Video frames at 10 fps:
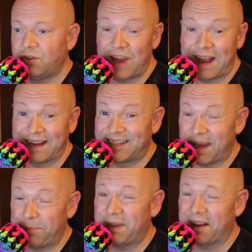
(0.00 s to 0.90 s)

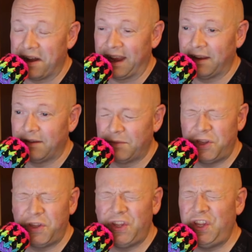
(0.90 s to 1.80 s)
Jacksepticeye,
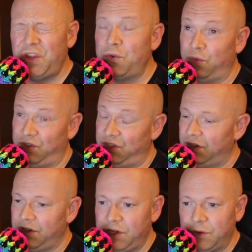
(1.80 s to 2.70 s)

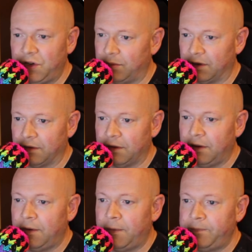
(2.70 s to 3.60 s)
huge YouTuber.
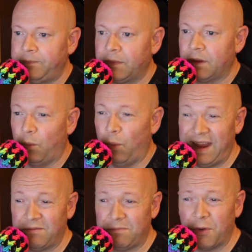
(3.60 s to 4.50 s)

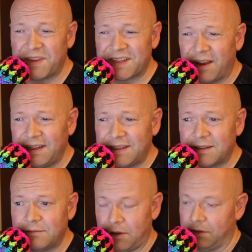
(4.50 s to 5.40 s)
Wait, both
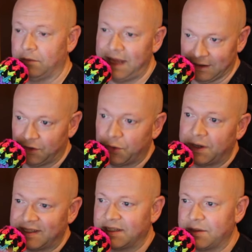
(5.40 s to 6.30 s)
sides? Oh, yeah,
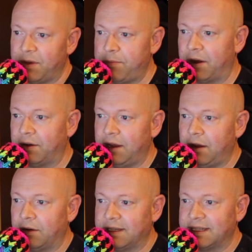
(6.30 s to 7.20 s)
criticism and parody
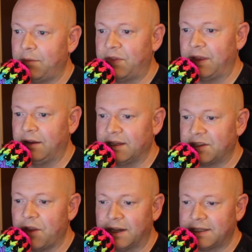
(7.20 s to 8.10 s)
aren't the same thing
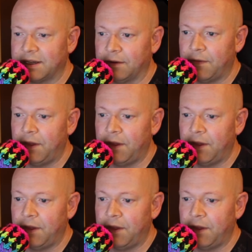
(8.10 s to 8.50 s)
as doxing